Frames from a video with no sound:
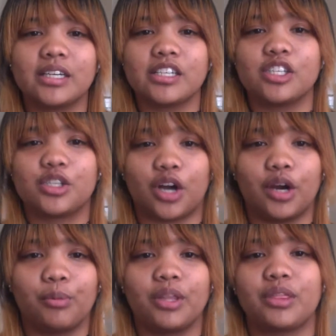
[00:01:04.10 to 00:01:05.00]

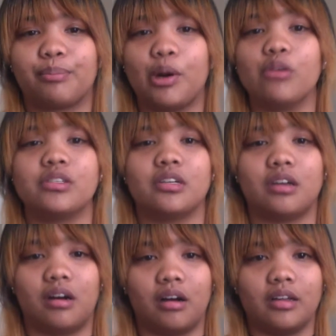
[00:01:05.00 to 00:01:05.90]
start with the pros and
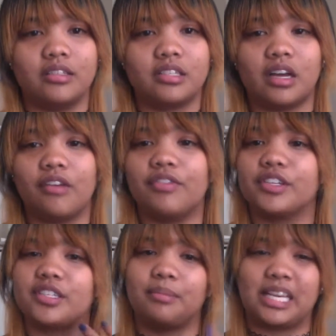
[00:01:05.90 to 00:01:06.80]
cons of the
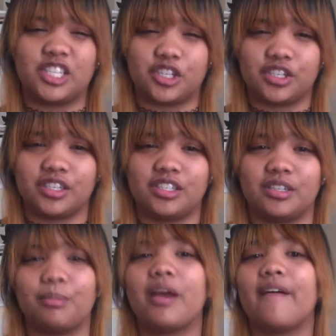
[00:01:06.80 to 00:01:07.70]
semester
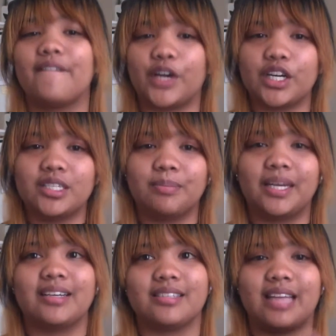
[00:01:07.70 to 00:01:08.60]
system first
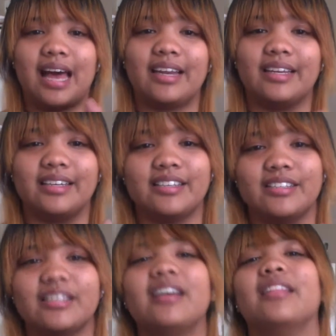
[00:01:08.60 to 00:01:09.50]
because that
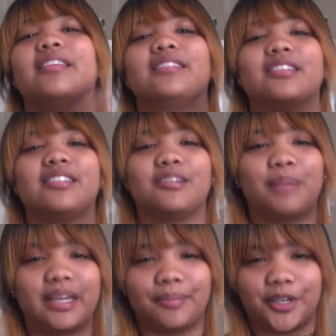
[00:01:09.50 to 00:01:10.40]
is the system
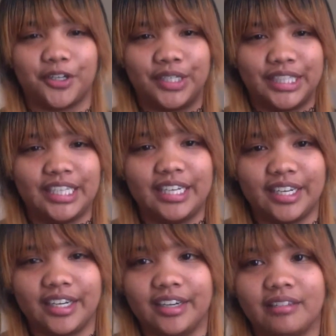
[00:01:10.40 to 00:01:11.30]
I am currently
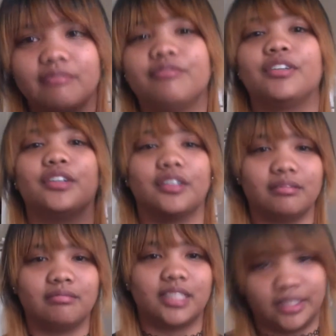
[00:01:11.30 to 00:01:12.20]
in for
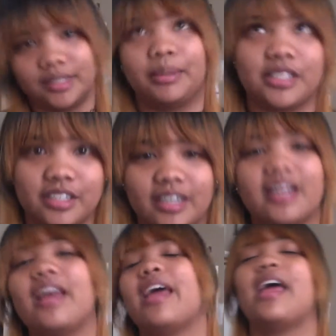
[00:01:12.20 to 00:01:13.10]
this semester.
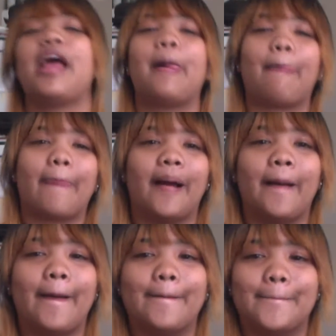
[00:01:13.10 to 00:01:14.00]

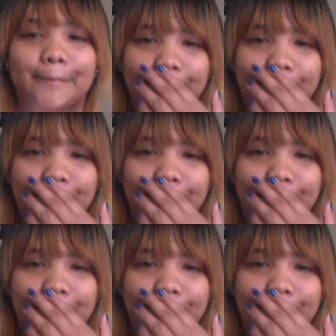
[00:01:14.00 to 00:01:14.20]
And